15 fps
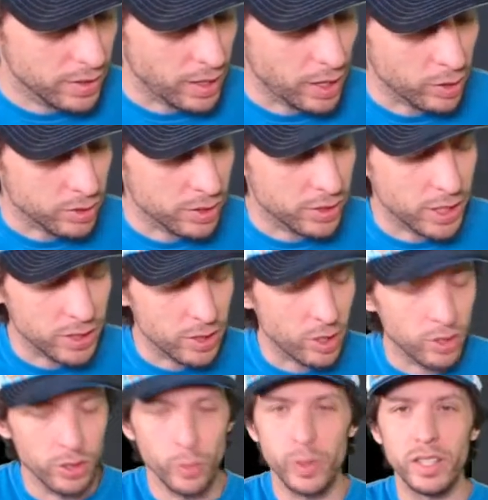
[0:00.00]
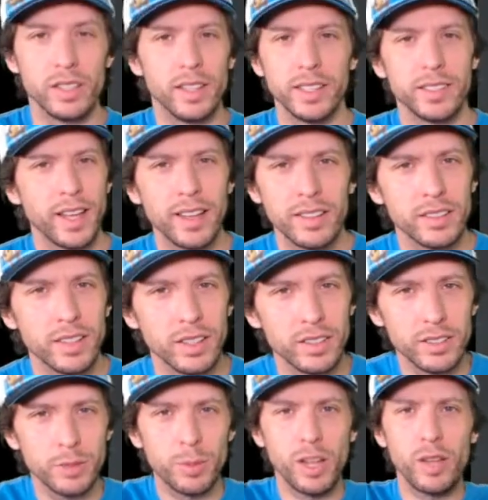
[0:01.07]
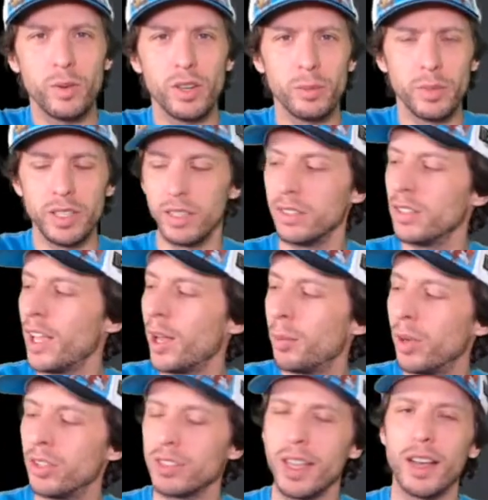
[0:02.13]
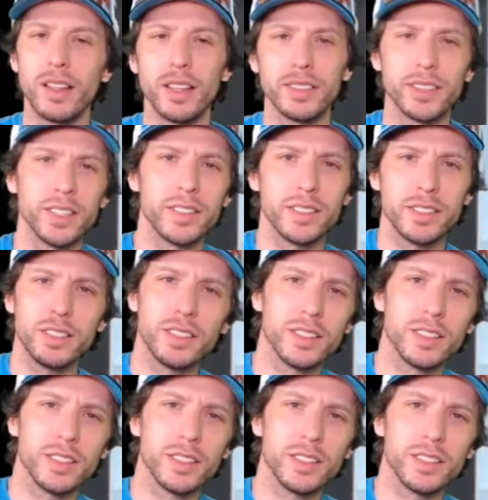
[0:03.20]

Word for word: I don't suggest holding the wheel like that. No, you probably want to be elbows out like this.